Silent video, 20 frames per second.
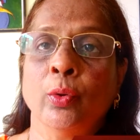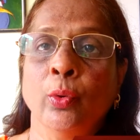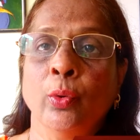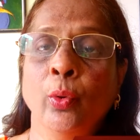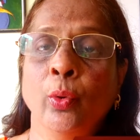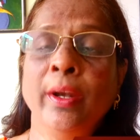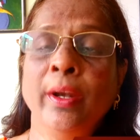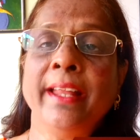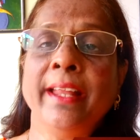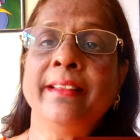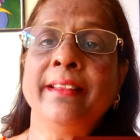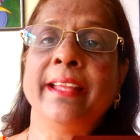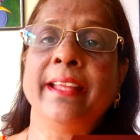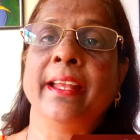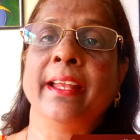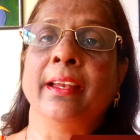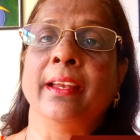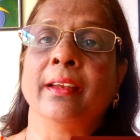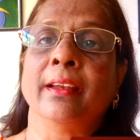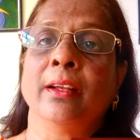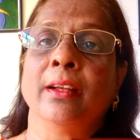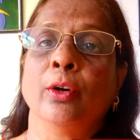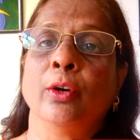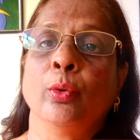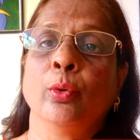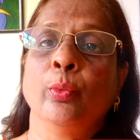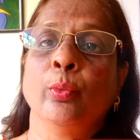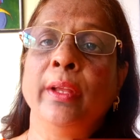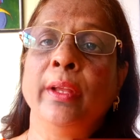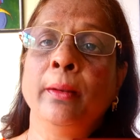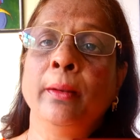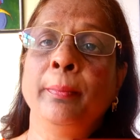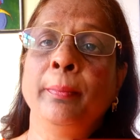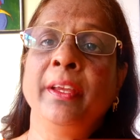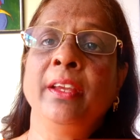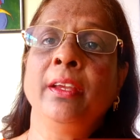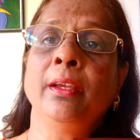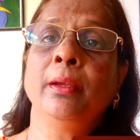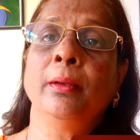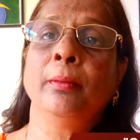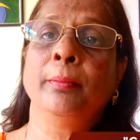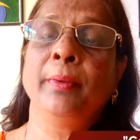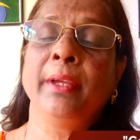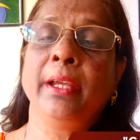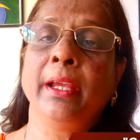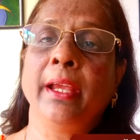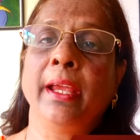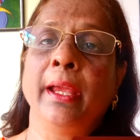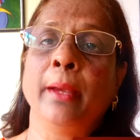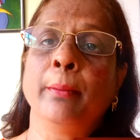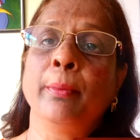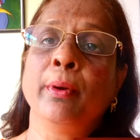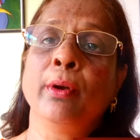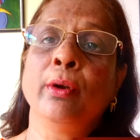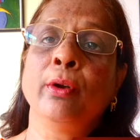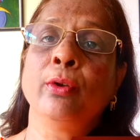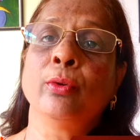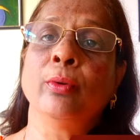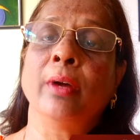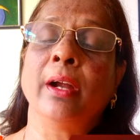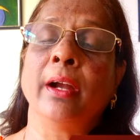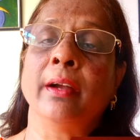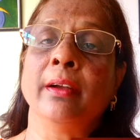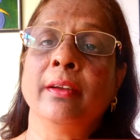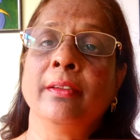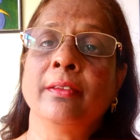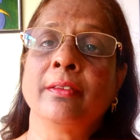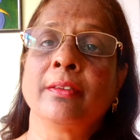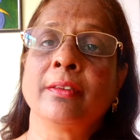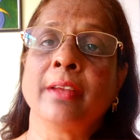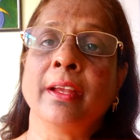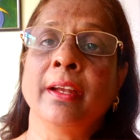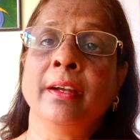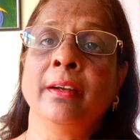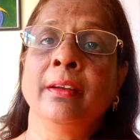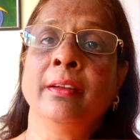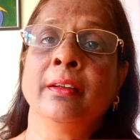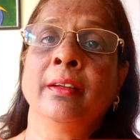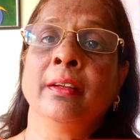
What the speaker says: Only then will we be able to understand